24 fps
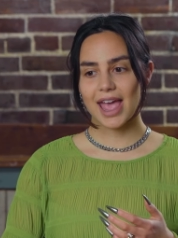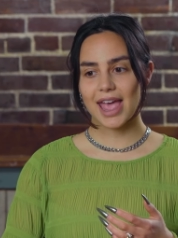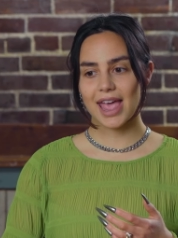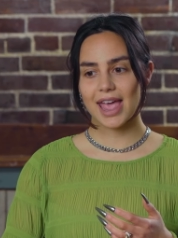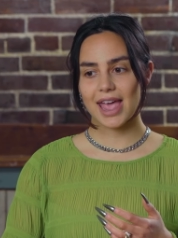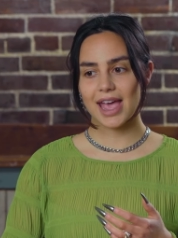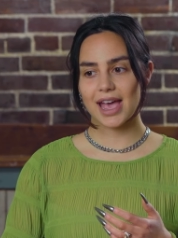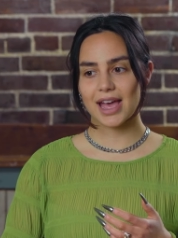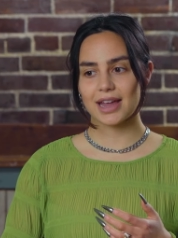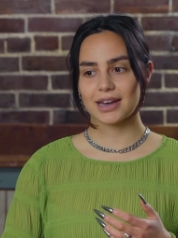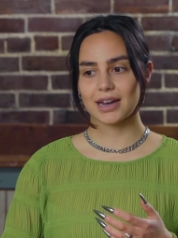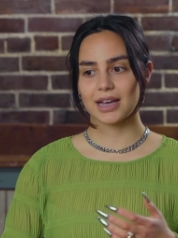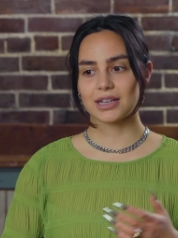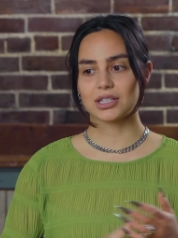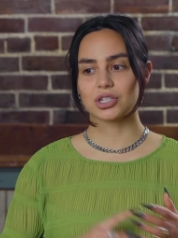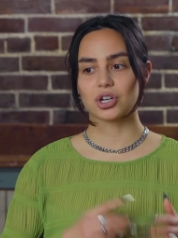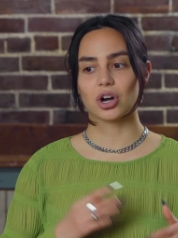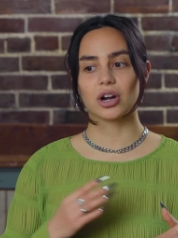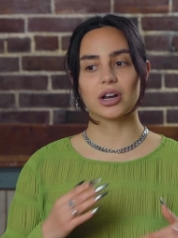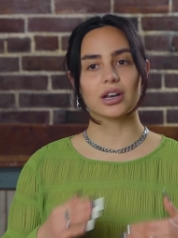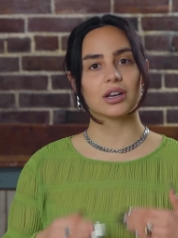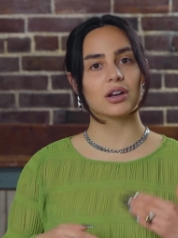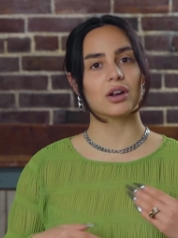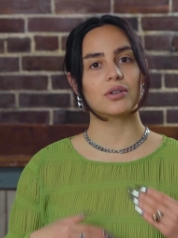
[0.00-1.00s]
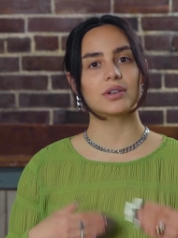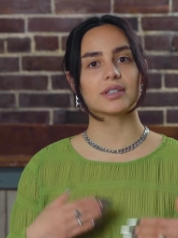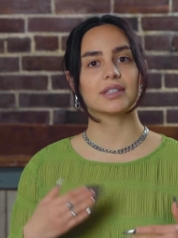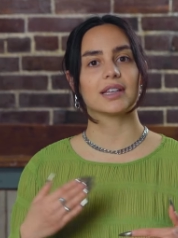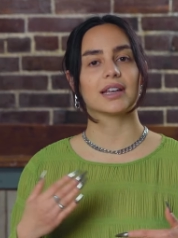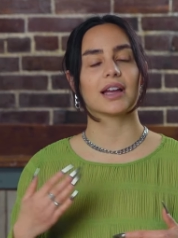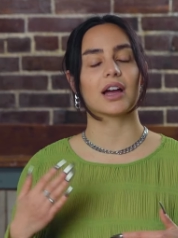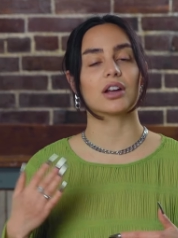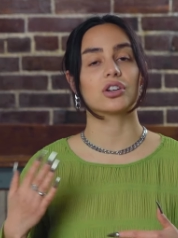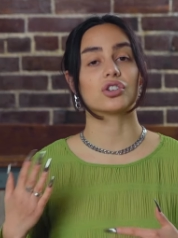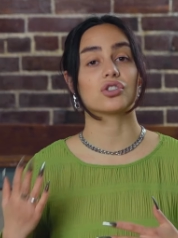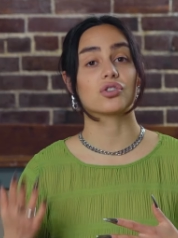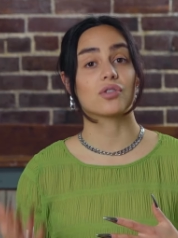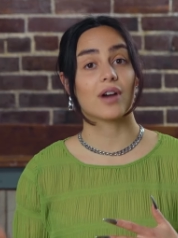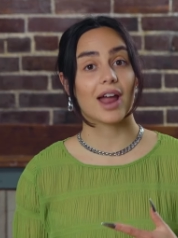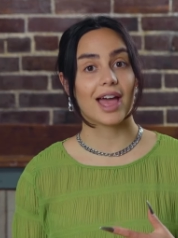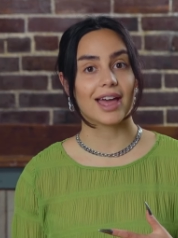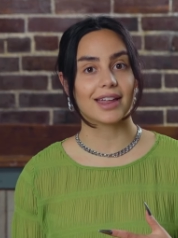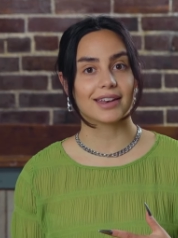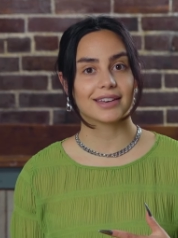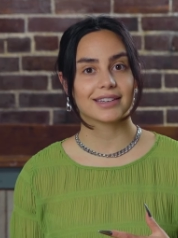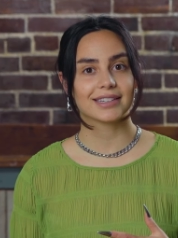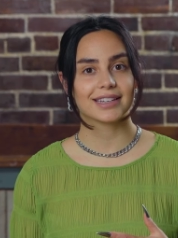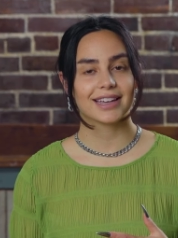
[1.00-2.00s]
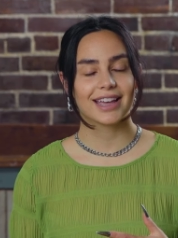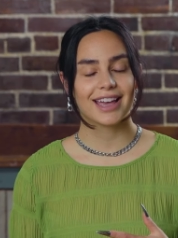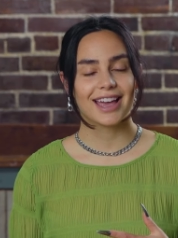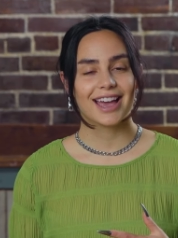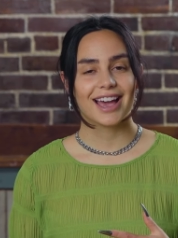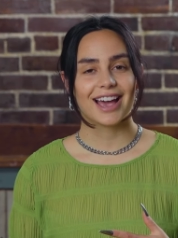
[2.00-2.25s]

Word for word: and I started noticing a trend.